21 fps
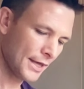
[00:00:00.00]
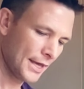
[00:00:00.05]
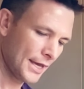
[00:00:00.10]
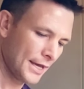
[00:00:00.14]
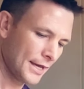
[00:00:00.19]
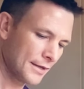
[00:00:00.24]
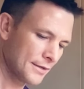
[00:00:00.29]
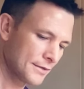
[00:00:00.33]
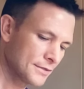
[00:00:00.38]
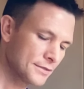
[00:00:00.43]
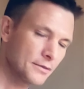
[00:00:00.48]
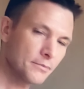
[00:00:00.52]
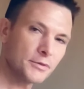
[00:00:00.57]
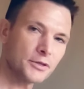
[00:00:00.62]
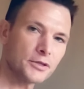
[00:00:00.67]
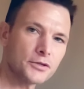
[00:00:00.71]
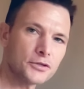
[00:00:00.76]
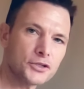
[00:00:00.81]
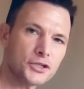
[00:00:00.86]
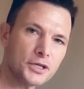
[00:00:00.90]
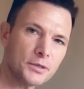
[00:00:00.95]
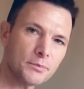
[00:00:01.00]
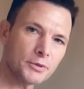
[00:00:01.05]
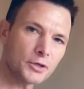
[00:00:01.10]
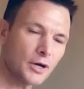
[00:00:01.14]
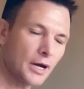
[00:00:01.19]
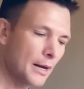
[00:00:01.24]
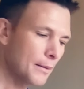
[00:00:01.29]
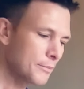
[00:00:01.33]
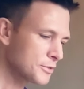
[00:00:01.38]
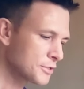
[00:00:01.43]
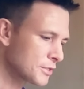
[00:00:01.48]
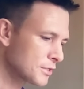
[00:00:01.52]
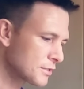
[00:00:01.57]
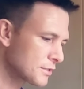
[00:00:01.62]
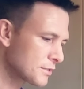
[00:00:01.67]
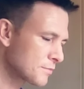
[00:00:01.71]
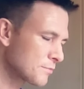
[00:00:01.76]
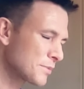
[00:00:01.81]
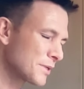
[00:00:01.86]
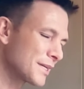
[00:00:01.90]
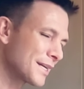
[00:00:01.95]
and some of the cheaper
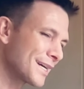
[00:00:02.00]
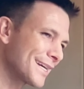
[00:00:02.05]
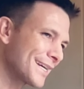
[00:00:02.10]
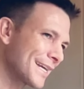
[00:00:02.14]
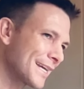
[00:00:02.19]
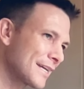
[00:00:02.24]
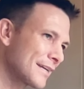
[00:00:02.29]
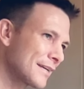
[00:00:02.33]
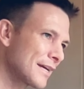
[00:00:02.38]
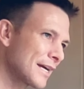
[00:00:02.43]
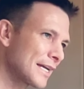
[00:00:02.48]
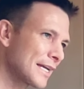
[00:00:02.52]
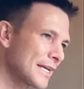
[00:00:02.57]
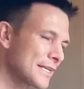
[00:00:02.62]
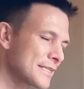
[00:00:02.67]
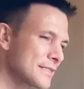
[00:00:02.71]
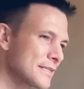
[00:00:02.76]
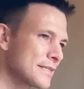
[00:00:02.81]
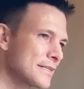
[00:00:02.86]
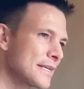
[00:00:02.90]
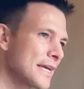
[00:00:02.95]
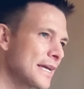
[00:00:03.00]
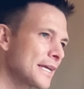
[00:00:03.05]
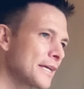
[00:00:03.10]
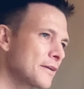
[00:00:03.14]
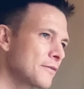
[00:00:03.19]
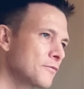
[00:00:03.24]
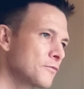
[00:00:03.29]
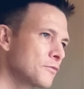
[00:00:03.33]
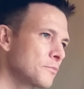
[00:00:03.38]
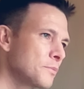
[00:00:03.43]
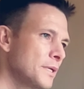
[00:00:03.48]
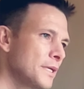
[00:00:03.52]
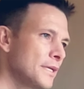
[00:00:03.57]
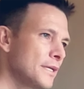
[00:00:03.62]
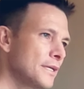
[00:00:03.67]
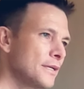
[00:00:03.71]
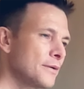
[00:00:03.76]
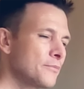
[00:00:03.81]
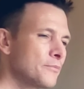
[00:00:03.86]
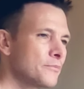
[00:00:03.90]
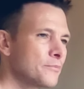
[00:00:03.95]
options. But again, I guess a negative would
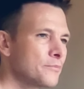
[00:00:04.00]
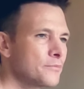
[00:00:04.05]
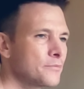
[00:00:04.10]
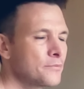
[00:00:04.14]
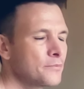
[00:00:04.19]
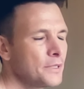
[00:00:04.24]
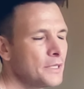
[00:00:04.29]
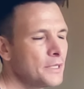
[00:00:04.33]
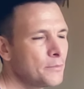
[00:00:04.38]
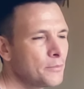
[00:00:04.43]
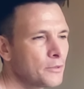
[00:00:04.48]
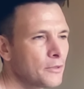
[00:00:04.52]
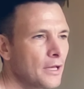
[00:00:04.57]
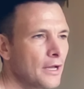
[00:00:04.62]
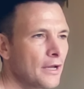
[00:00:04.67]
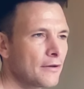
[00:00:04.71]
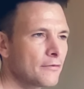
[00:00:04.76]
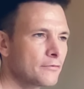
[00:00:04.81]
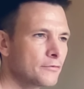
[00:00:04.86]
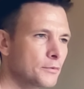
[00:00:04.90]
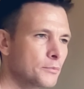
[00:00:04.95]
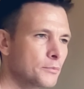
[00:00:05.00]
be people have